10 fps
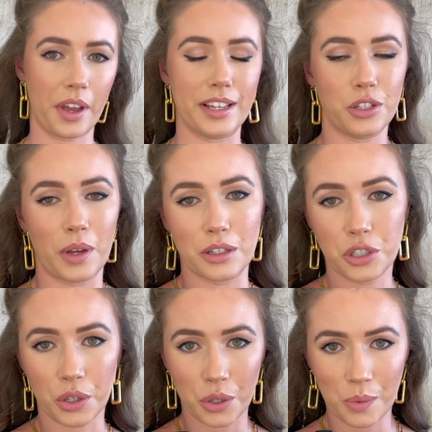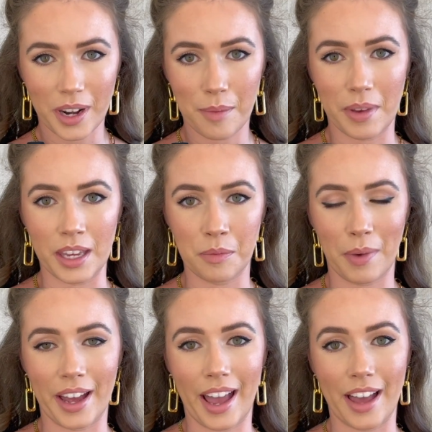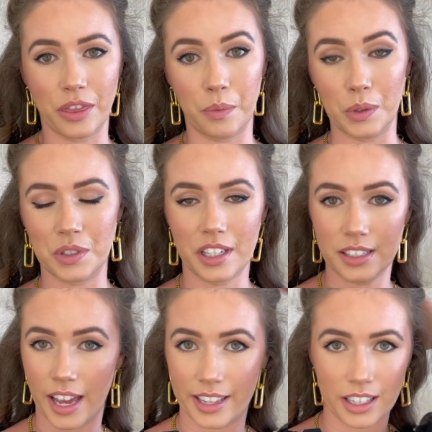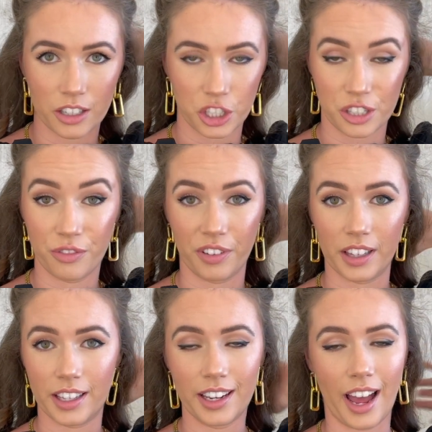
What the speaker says: so I'll show you what I mean by at the roots, because I can just feel it.